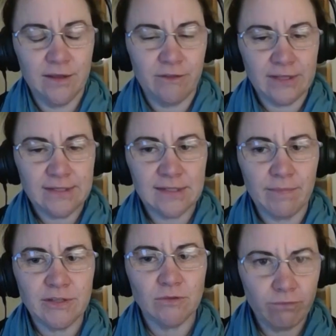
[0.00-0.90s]
When
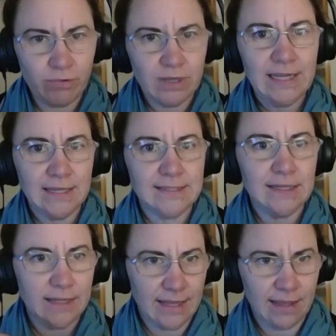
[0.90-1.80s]
do you want to use
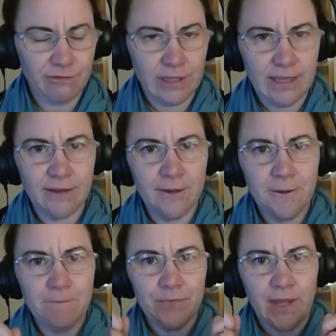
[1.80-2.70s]
a principle-based
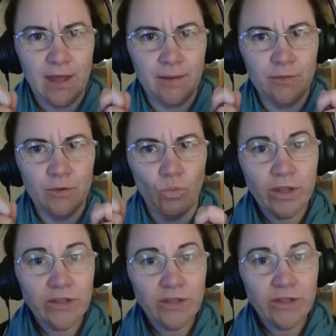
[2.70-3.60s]
approach,
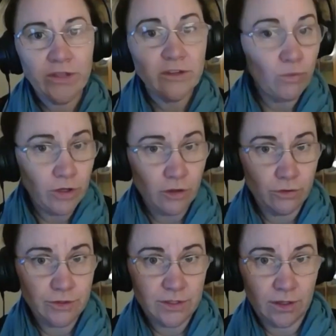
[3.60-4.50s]
and when do you want to use a
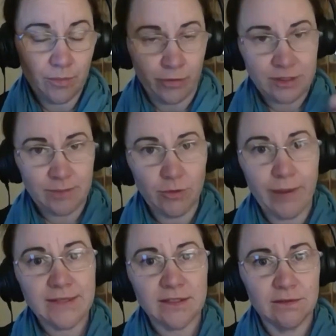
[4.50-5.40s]
prescriptive-based
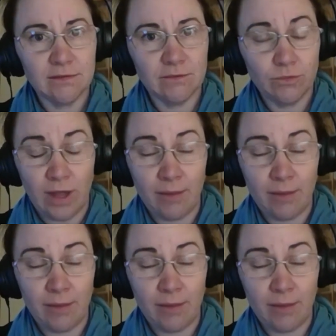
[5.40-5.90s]
approach? Because